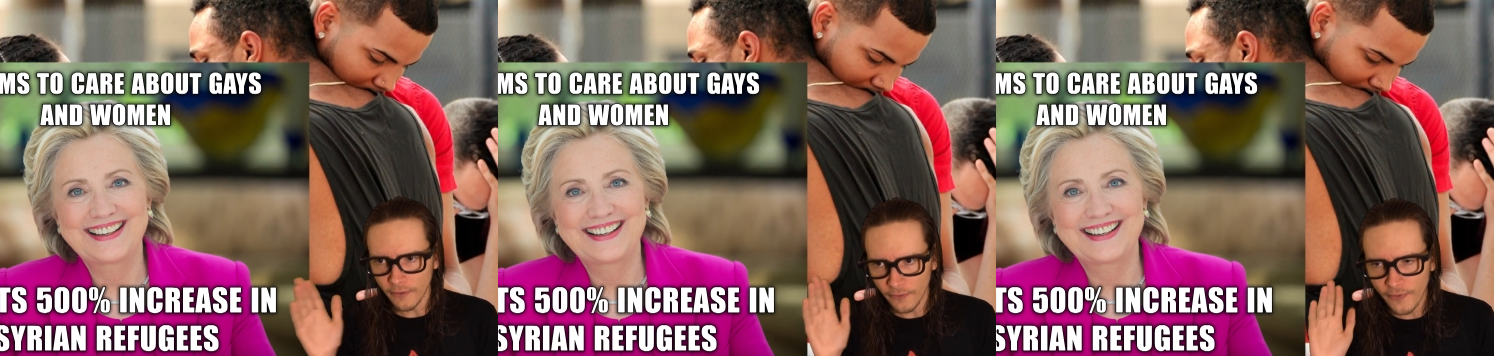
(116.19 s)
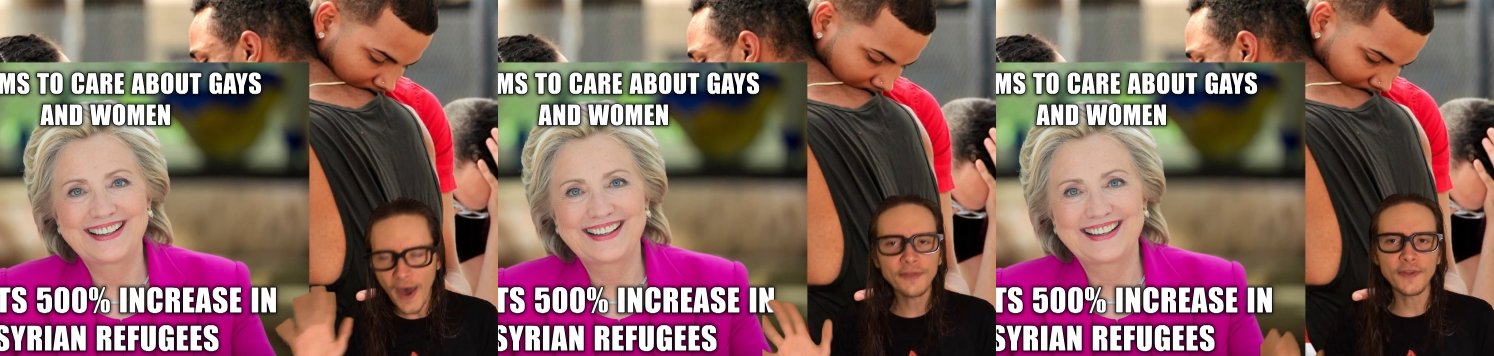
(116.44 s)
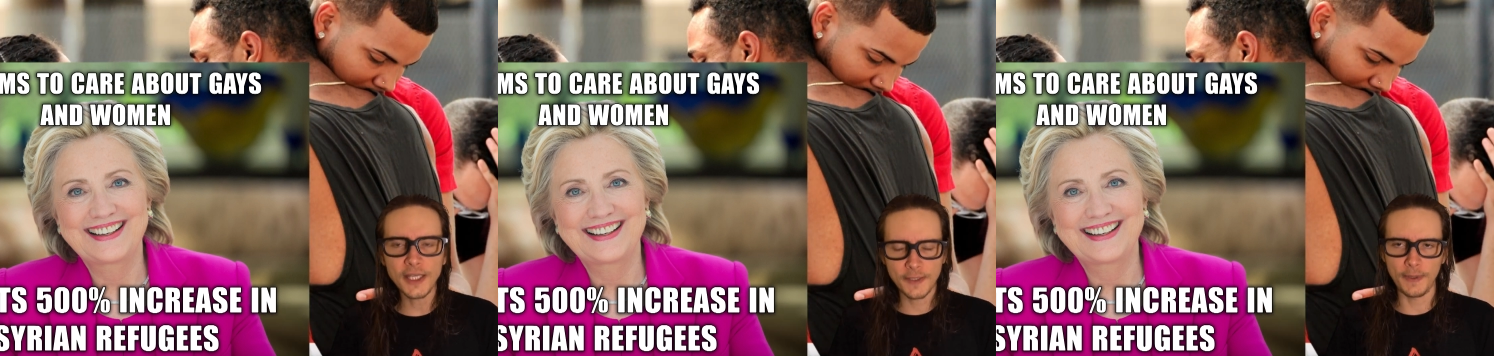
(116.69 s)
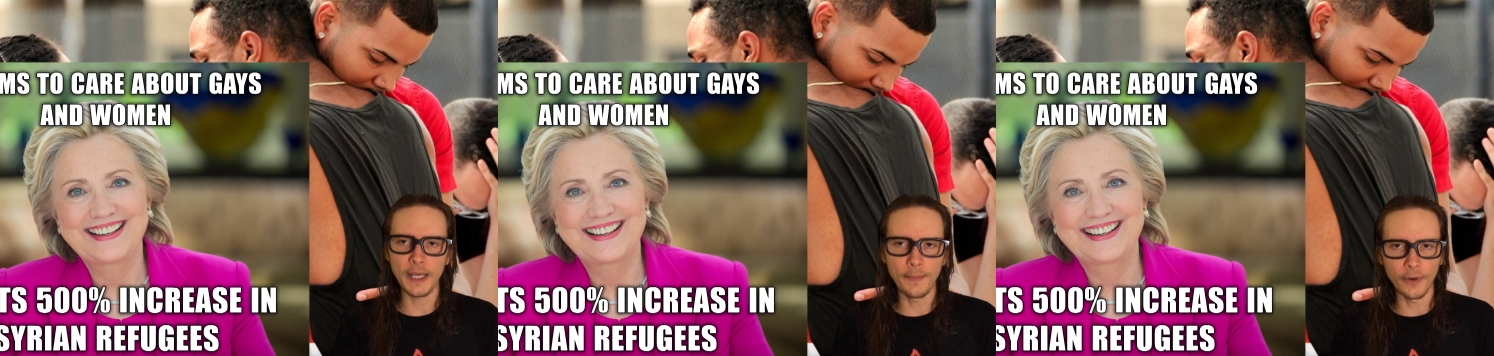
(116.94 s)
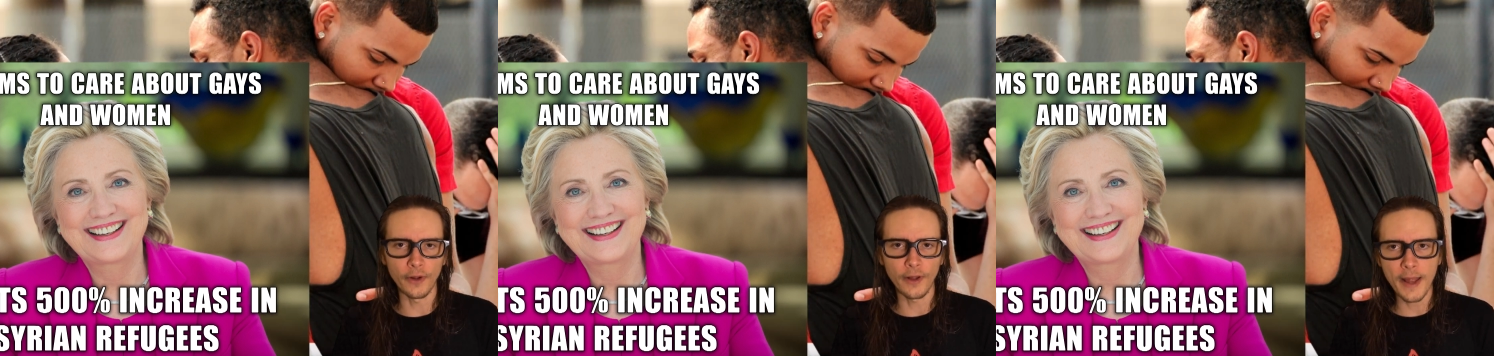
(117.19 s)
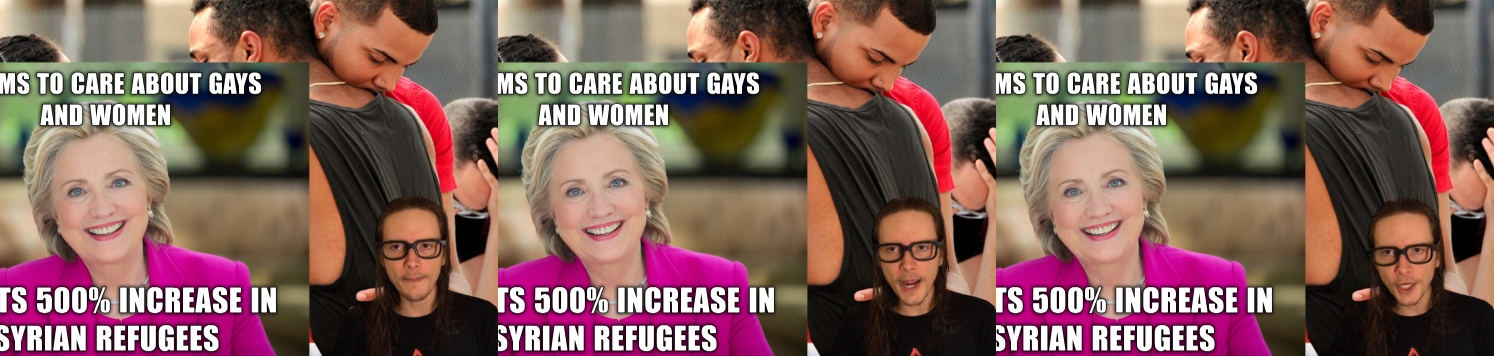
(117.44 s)
Speaker 1: vet these
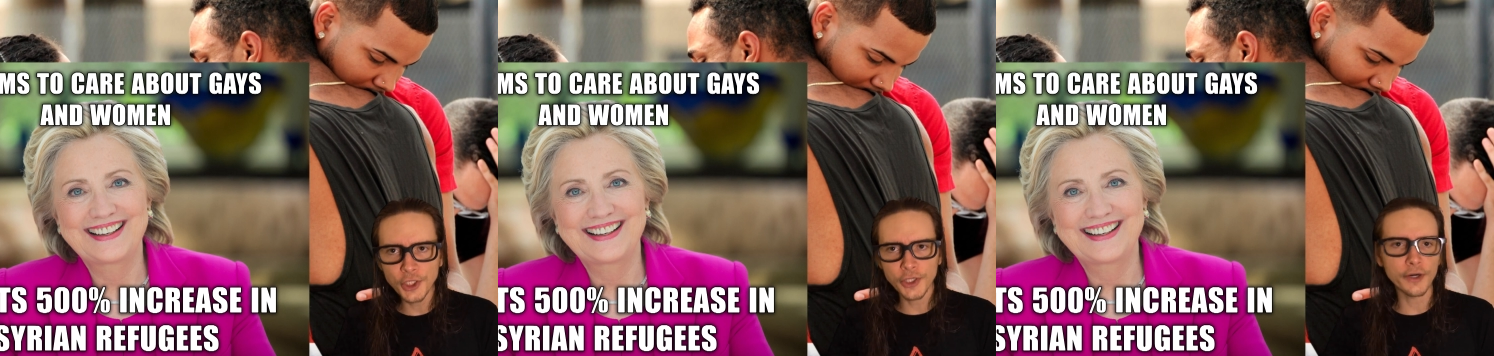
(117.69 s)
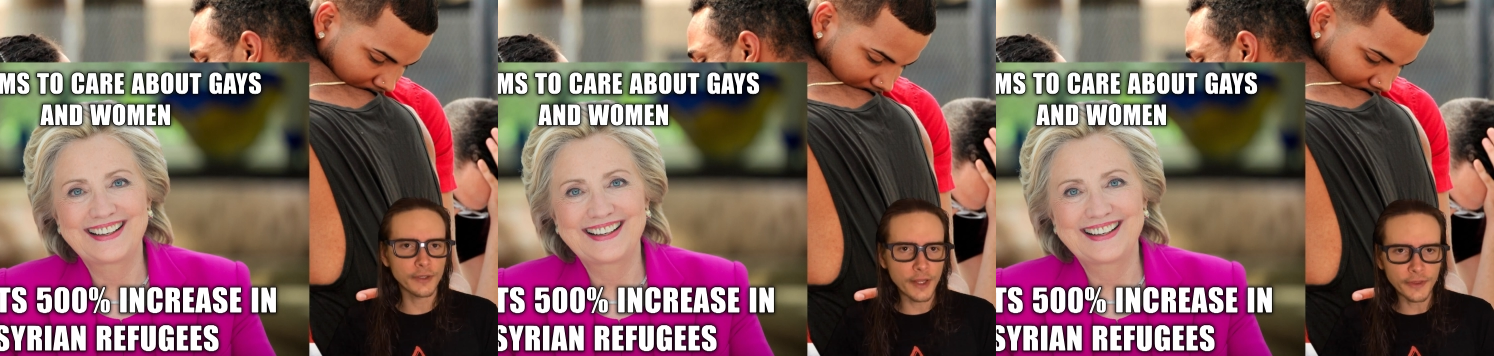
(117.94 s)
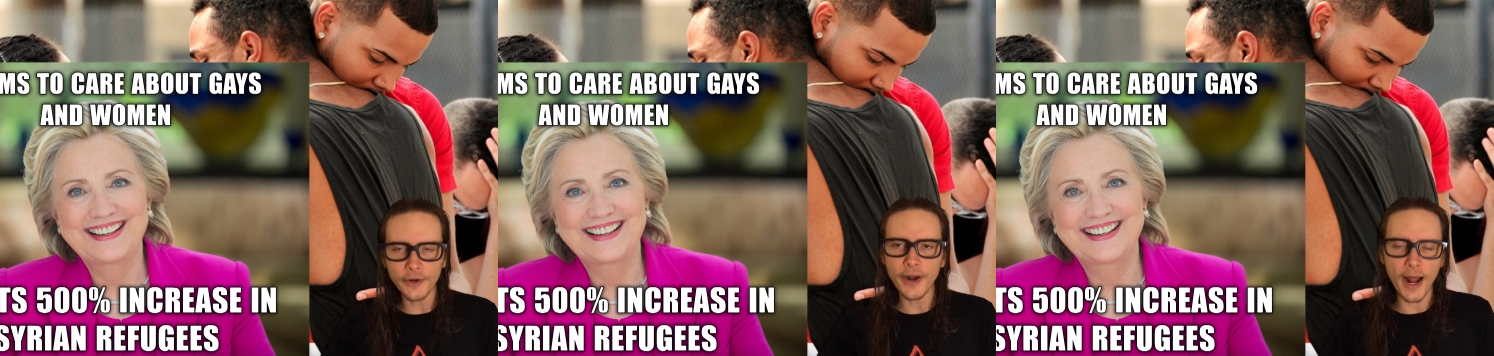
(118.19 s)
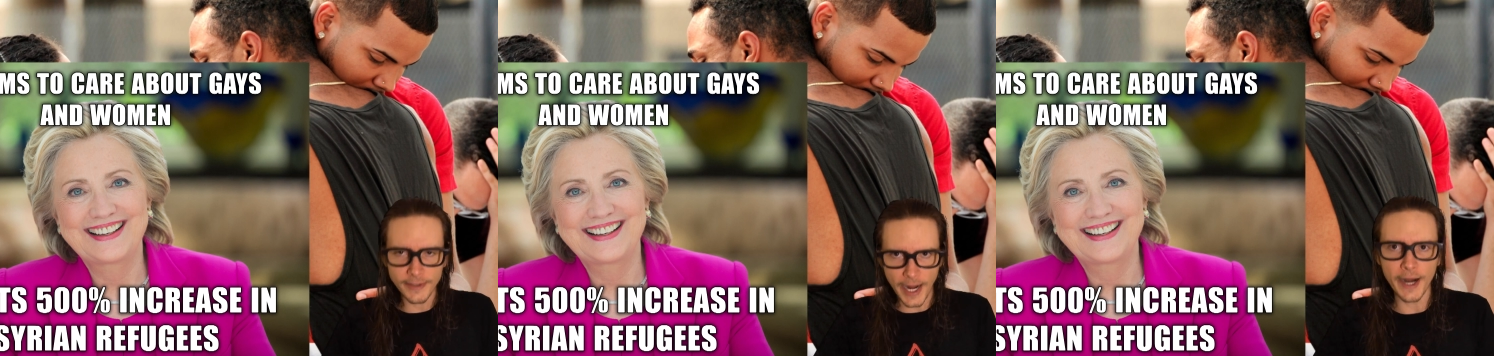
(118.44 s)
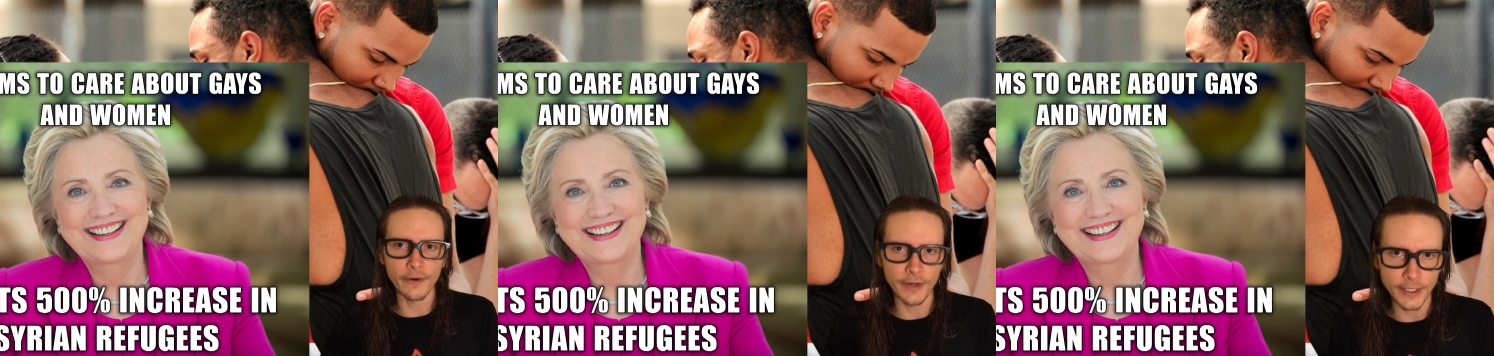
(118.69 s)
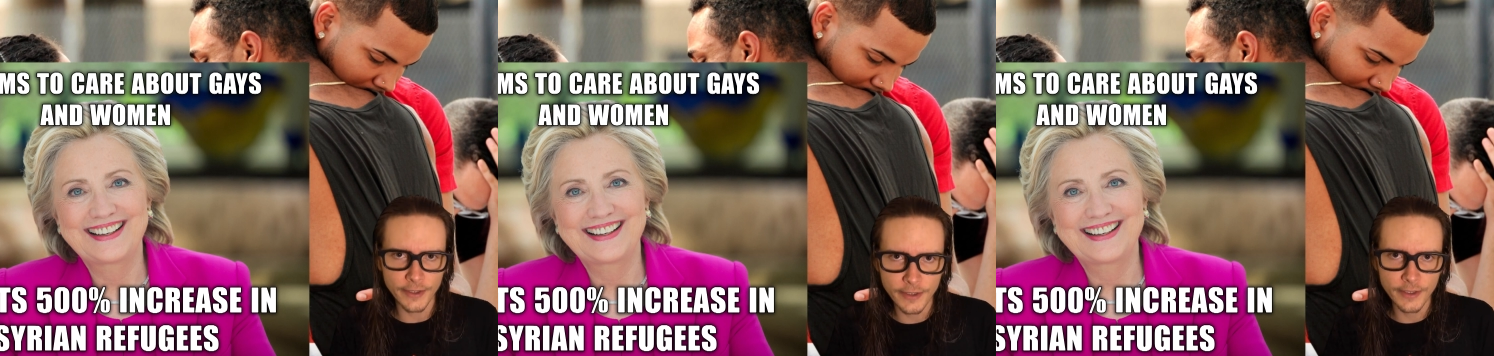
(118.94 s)
people and make sure that they're not
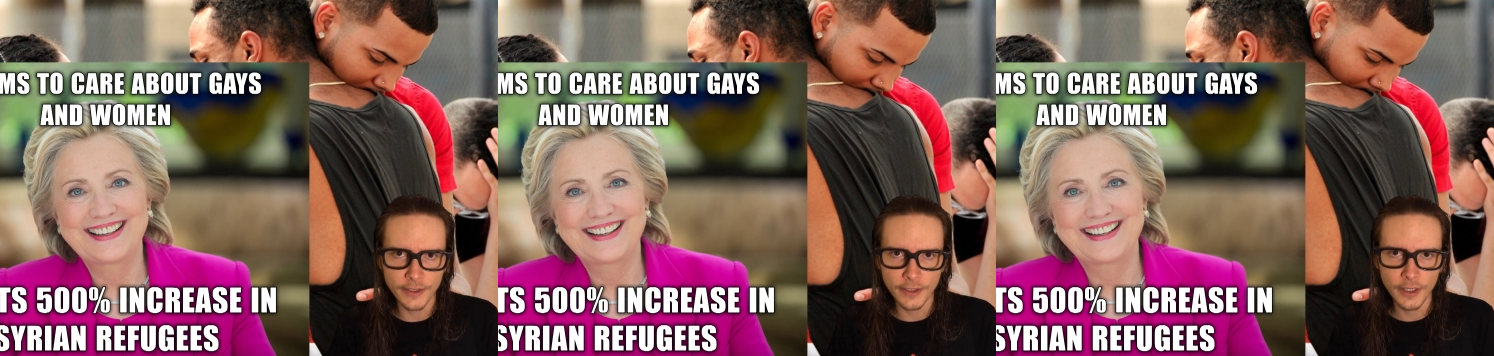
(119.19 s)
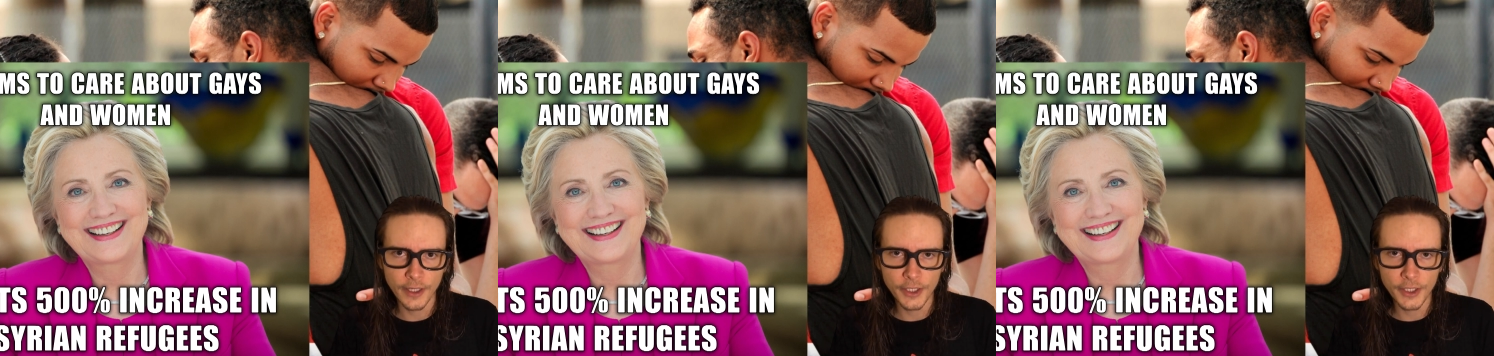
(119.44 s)
terrorists.